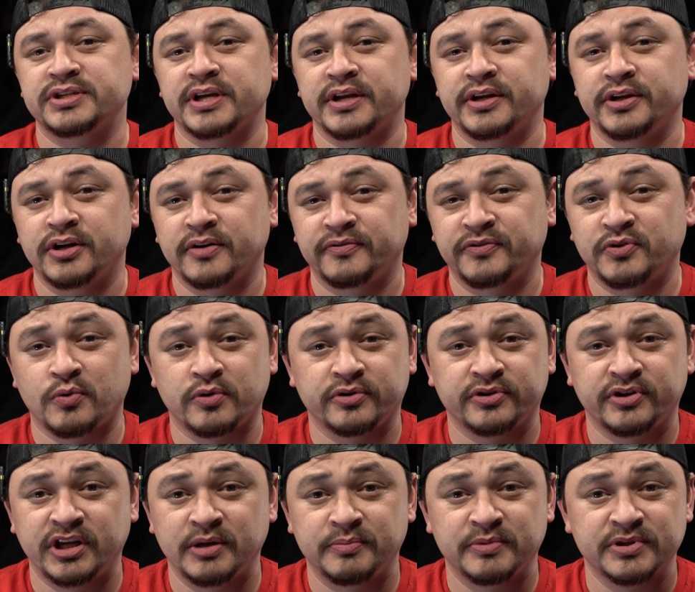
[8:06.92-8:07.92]
and enough torque to
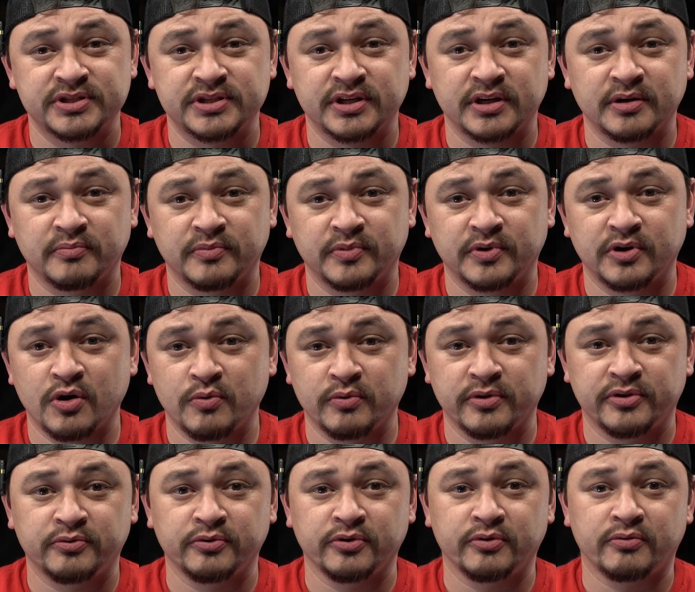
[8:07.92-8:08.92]
keep this thing going
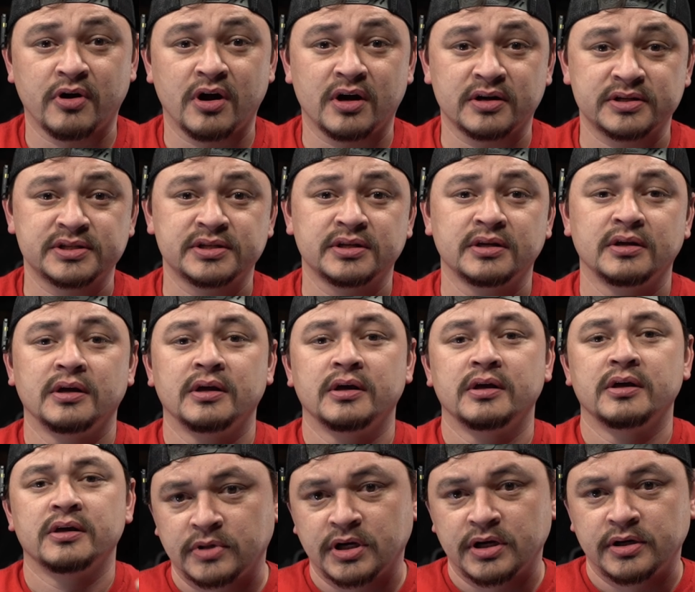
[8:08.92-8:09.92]
through the rocks.
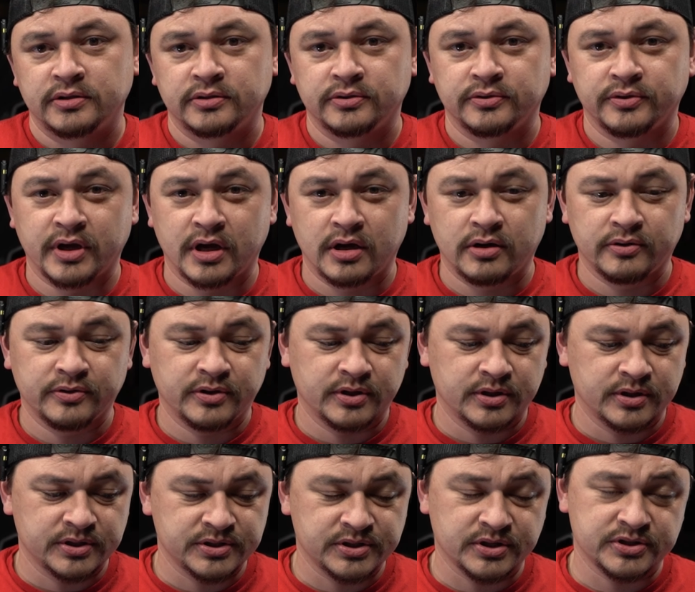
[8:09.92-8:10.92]
Now,
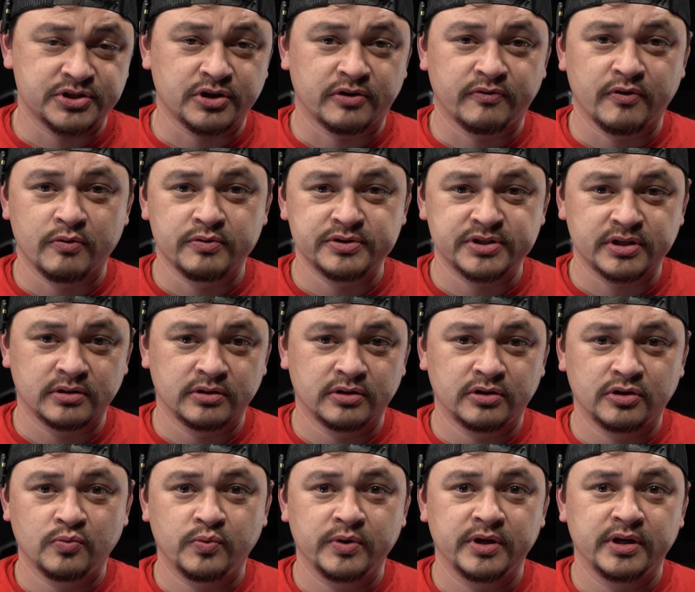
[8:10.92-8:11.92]
the servo was a
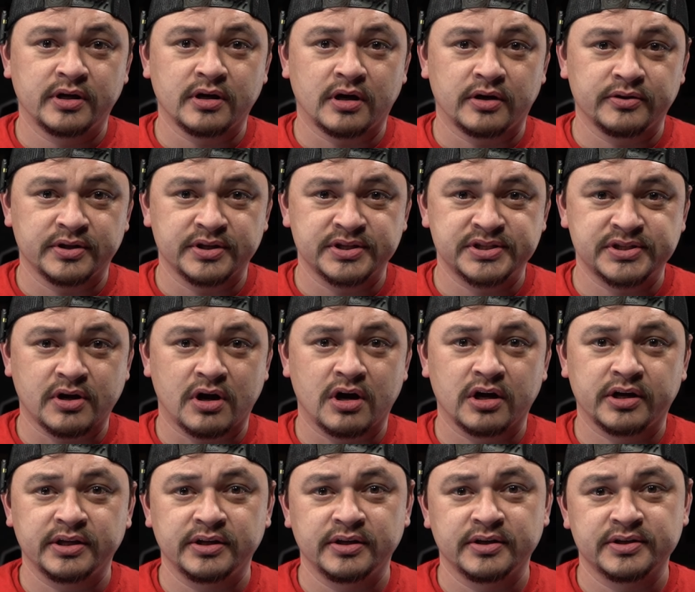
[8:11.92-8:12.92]
little weak on the stock
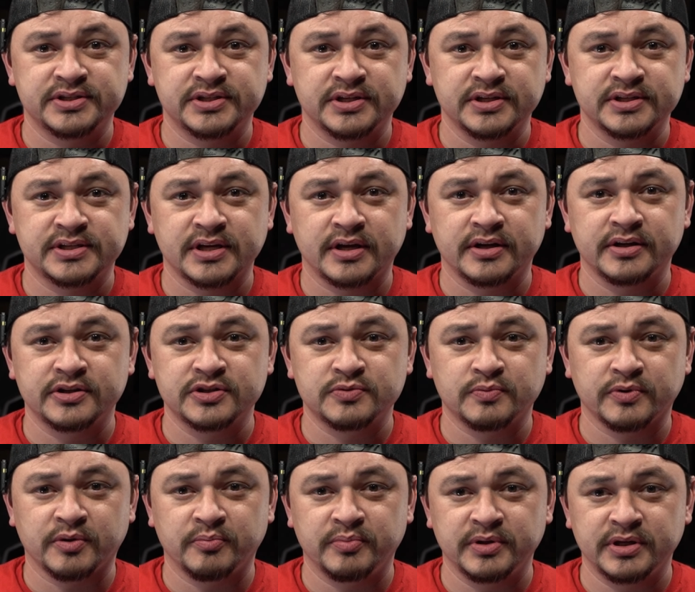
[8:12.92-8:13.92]
ESC settings with
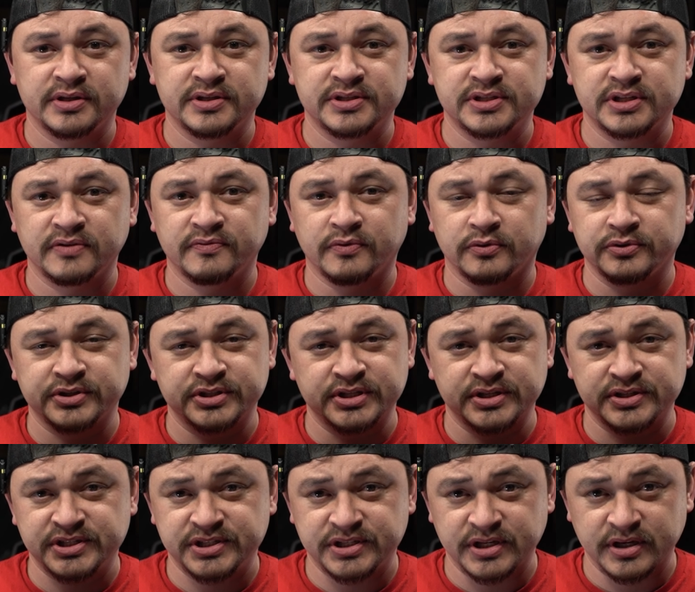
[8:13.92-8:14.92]
the BEC voltage of
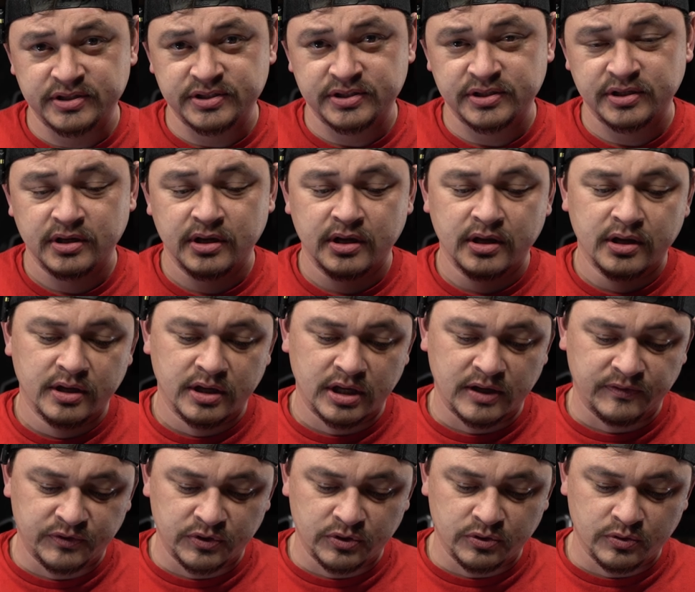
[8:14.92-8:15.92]
6.
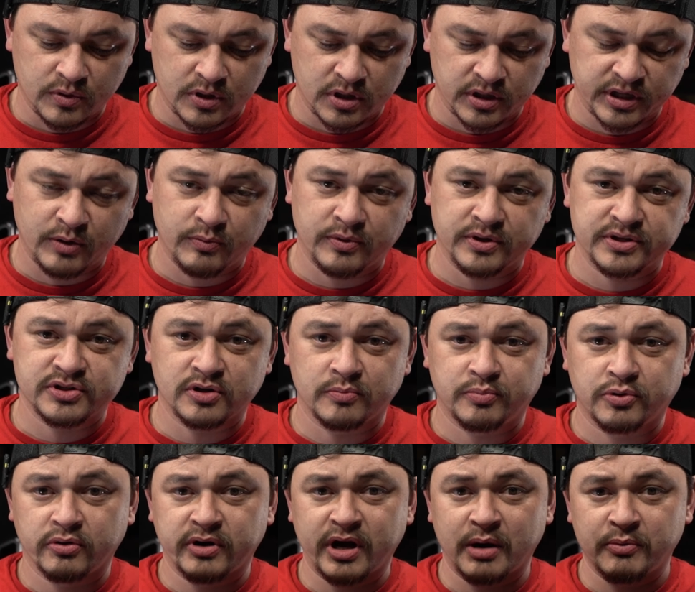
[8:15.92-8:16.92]
If you get one of these little
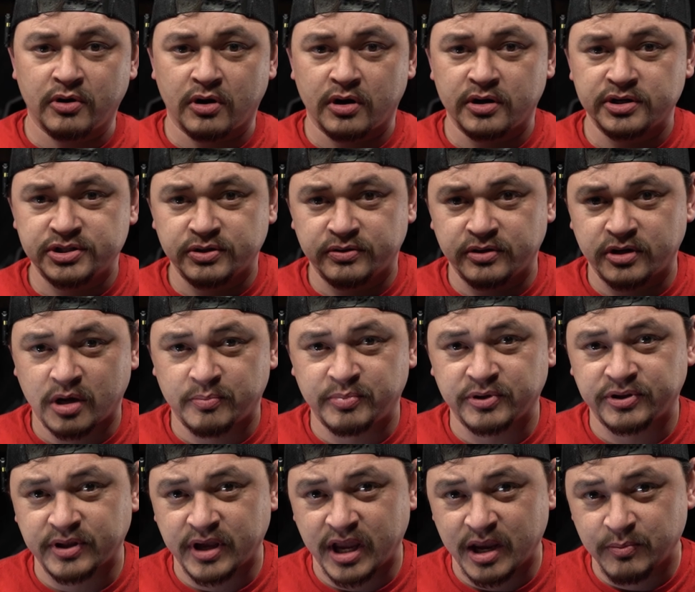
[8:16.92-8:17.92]
program cards, you can up it
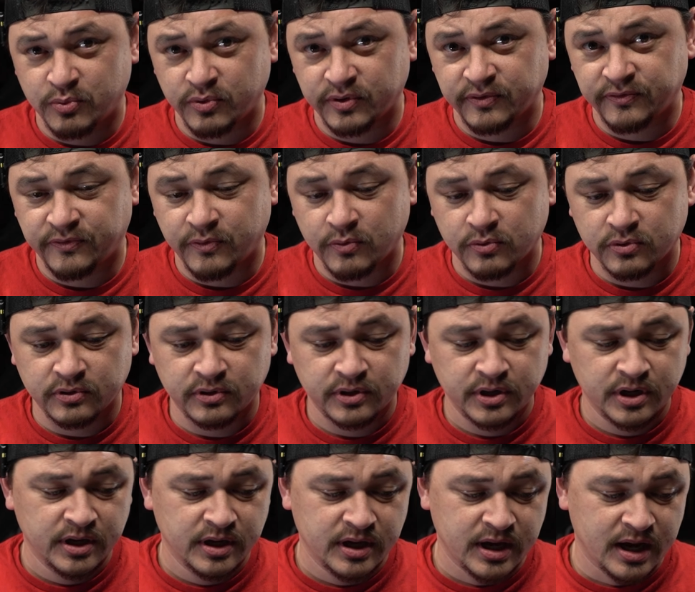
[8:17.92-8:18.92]
to 8.4,
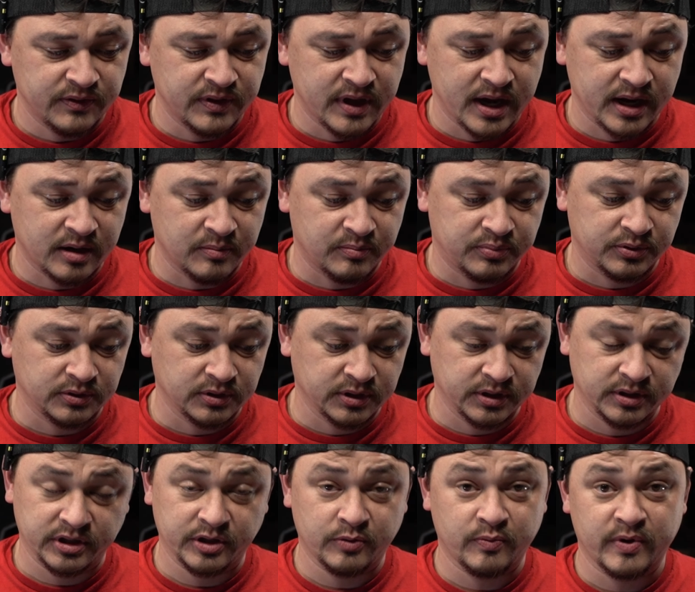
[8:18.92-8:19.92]
and that
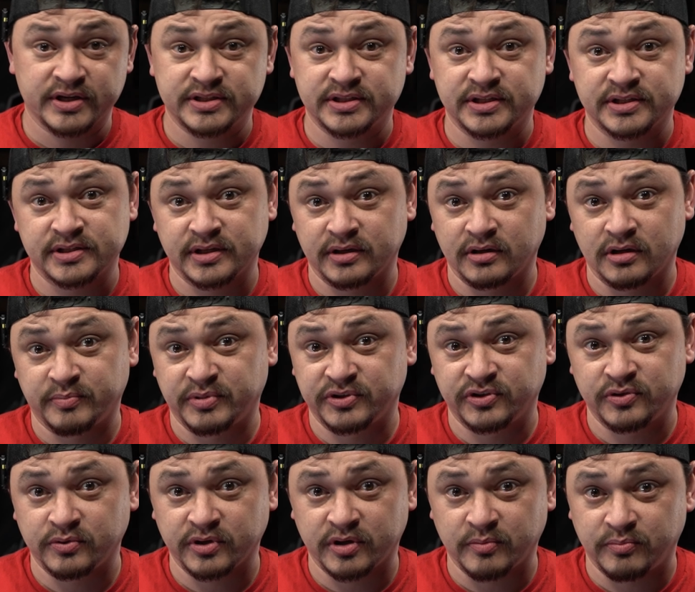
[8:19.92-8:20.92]
completely wakes this thing up
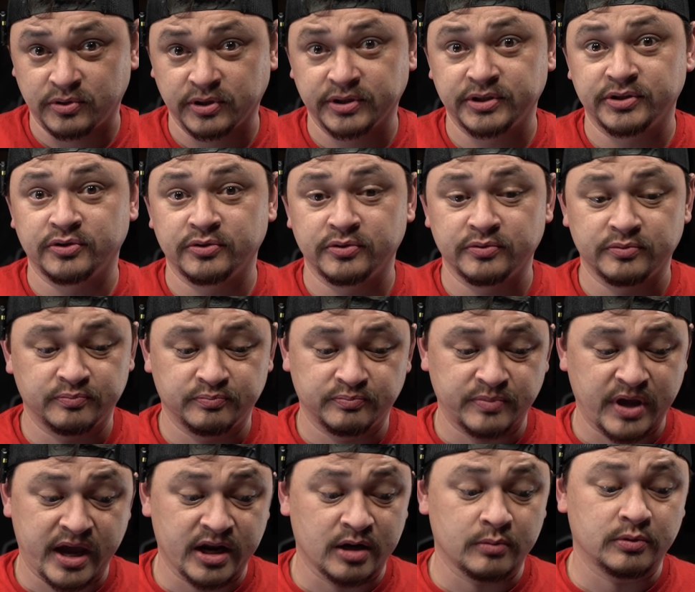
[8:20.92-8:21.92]
into a complete new
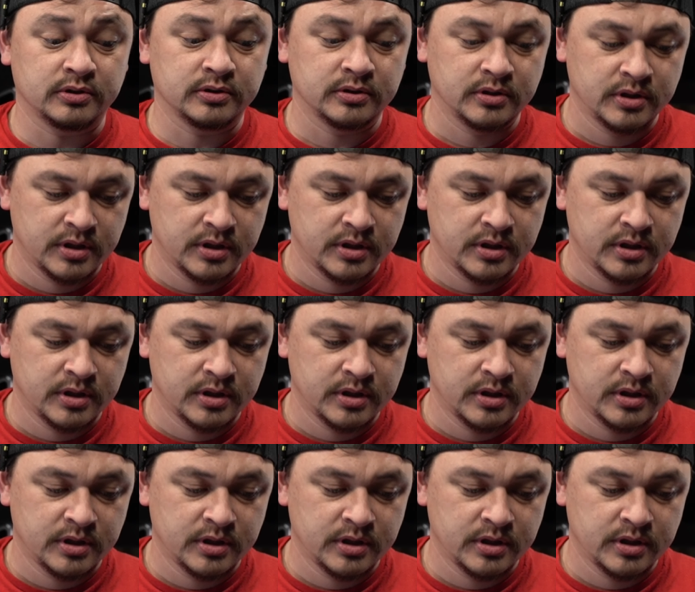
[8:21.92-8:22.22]
animal.